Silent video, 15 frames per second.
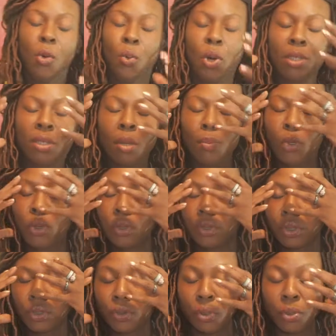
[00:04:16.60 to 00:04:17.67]
what I'm going
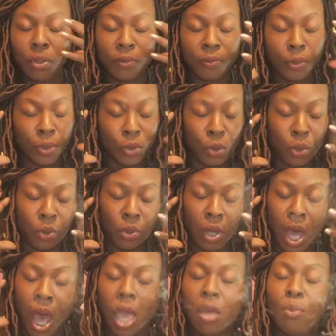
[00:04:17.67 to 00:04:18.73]
to do for you,
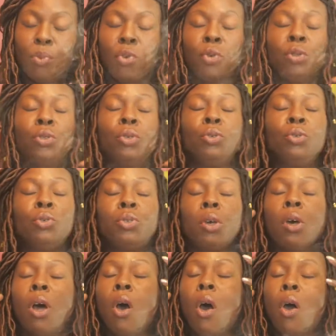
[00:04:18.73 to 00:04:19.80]
I am going to use
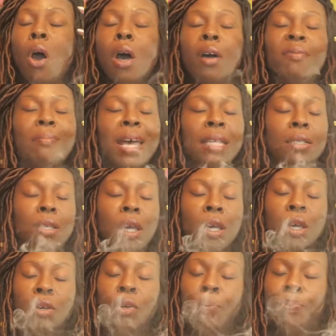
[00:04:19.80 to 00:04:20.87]
all of my
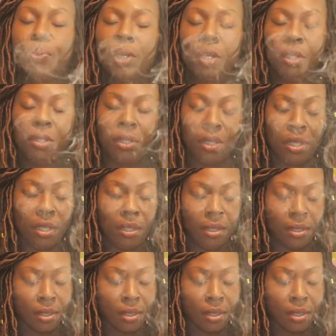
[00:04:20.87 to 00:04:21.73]
psychic abilities.